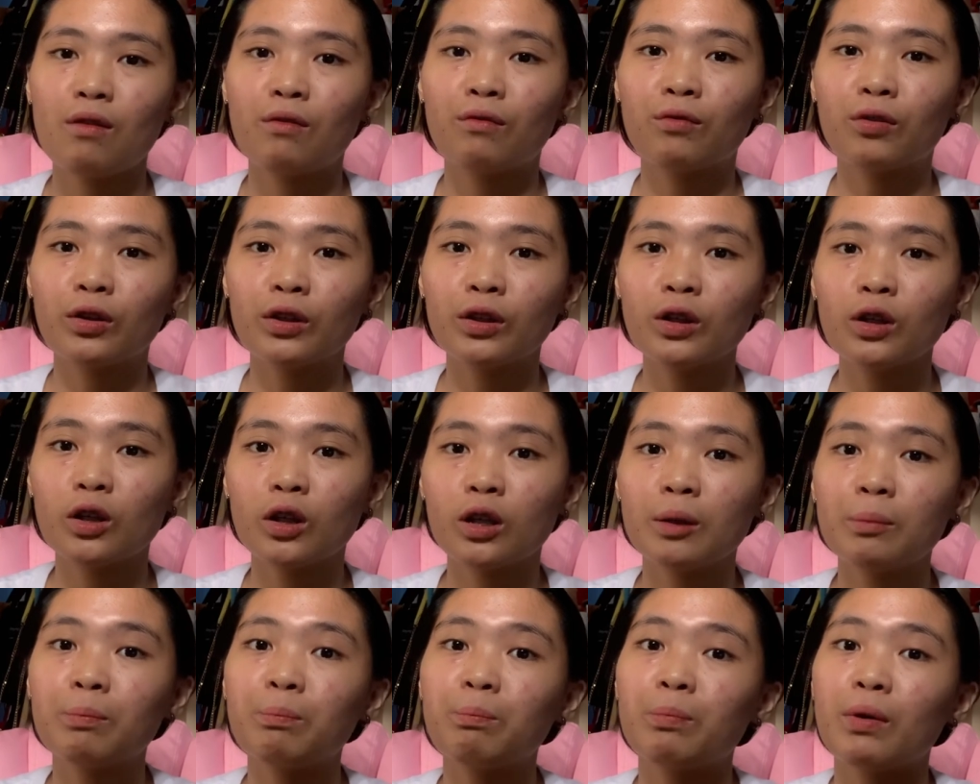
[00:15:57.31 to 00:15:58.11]
for
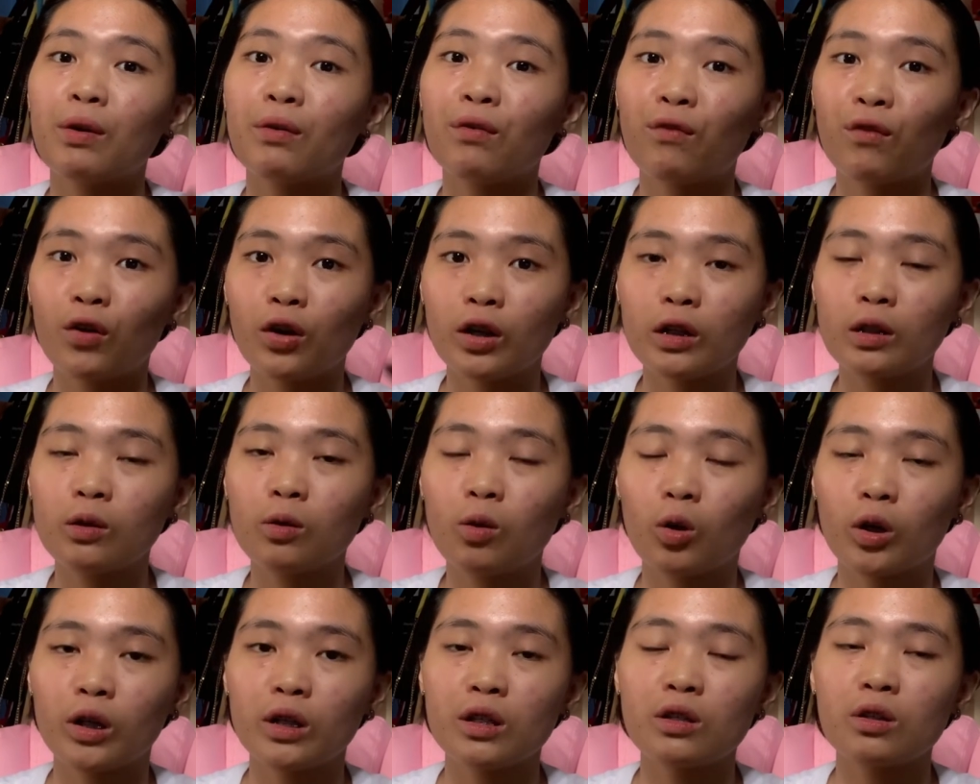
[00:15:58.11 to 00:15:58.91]
your preferred
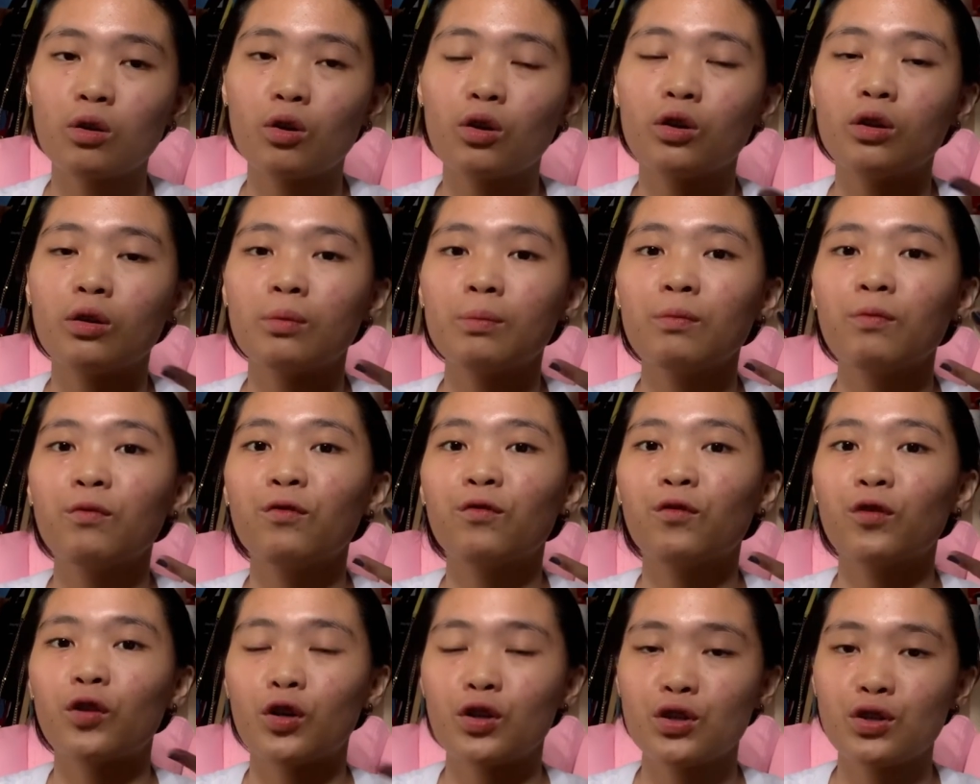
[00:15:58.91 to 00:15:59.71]
course or yung
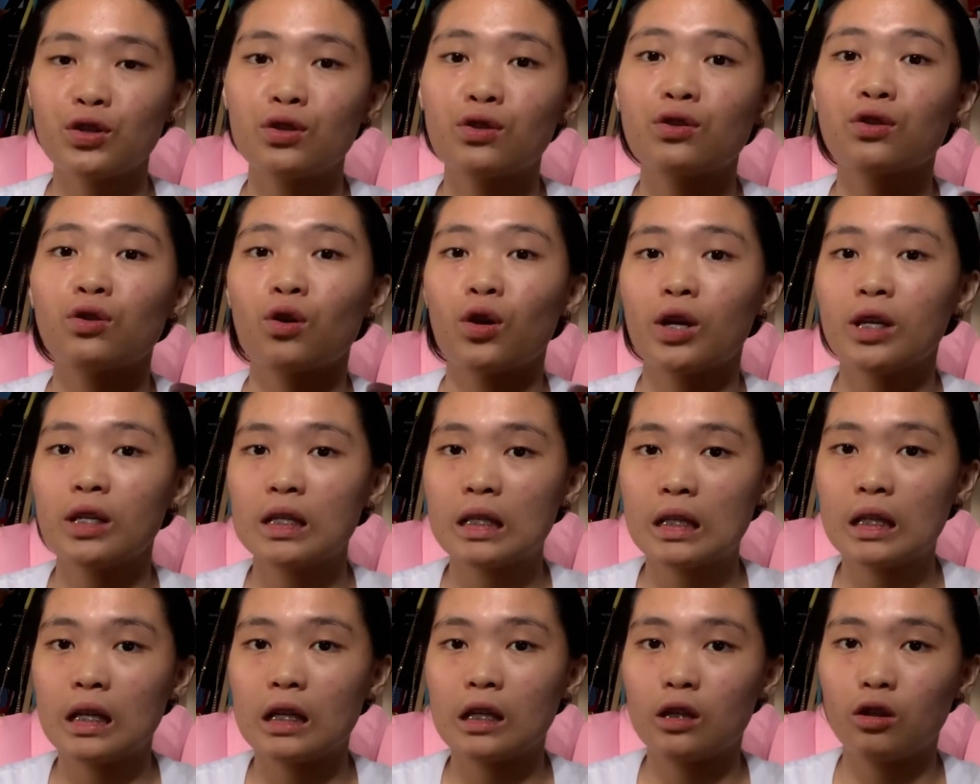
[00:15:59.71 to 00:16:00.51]
first
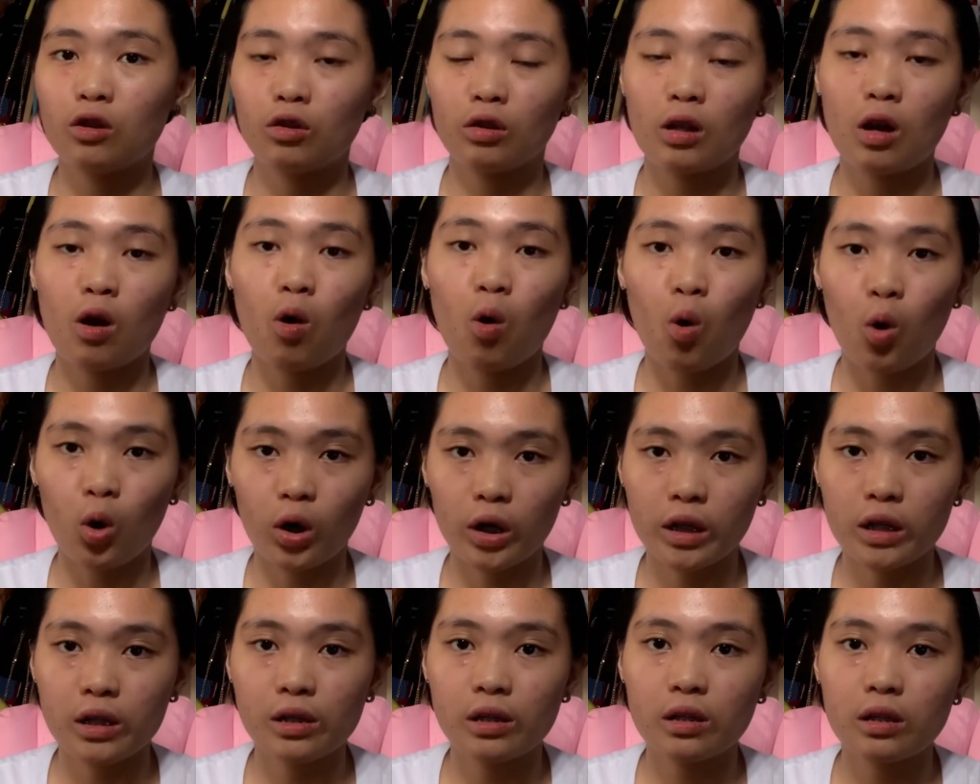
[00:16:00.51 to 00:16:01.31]
choice ninyo na
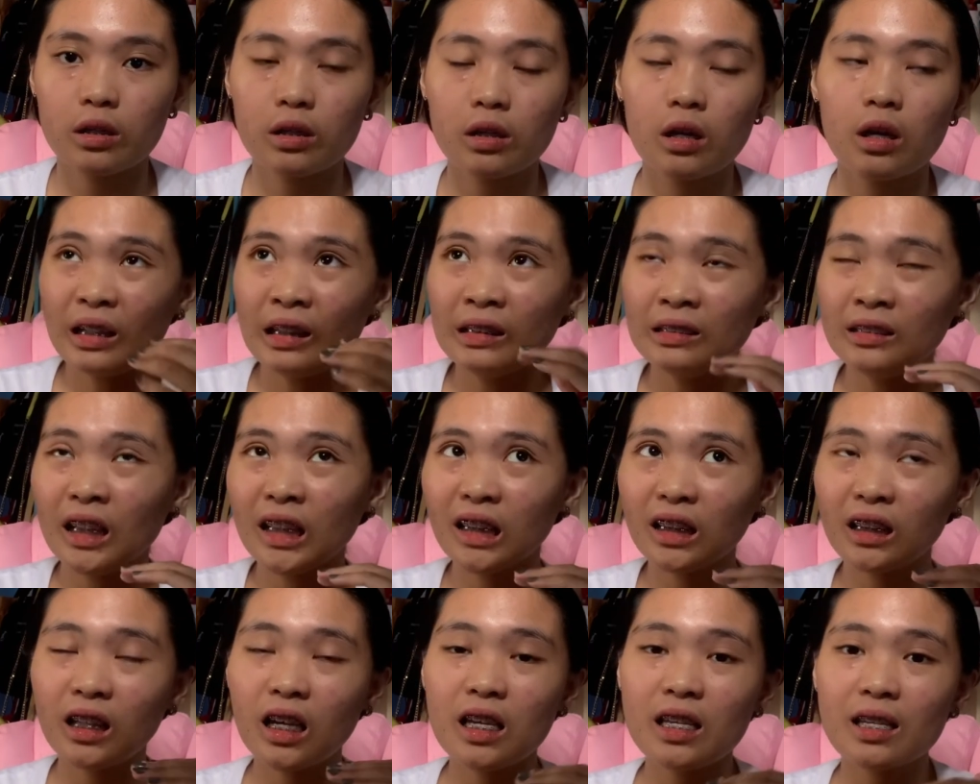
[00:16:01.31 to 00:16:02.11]
course.
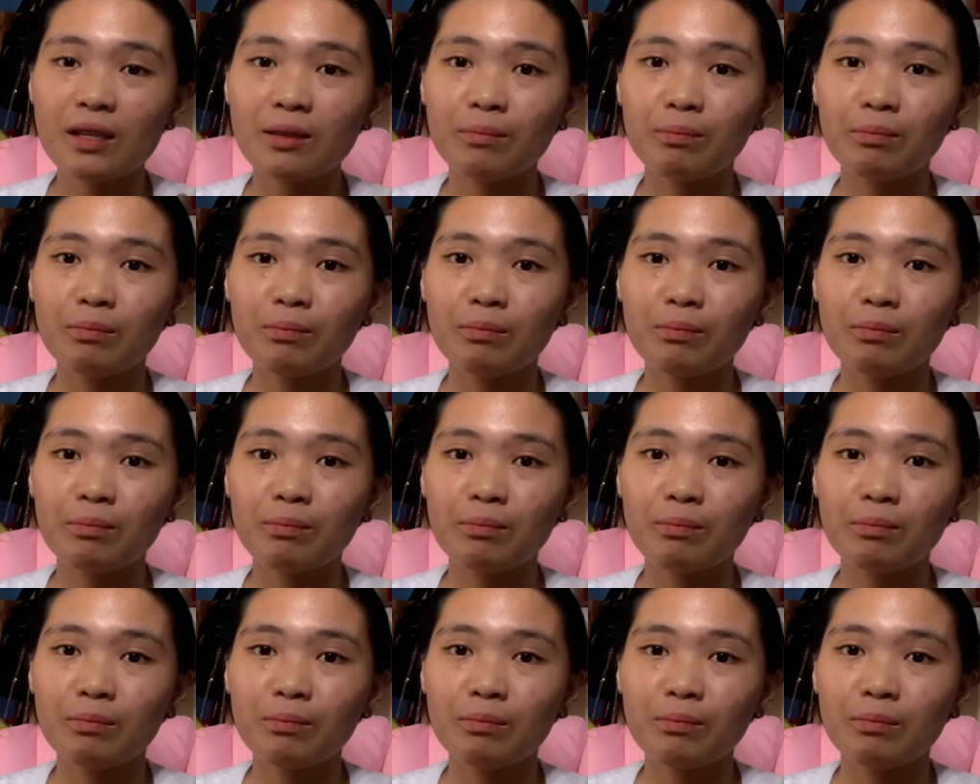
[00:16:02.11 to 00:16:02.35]
That doesn't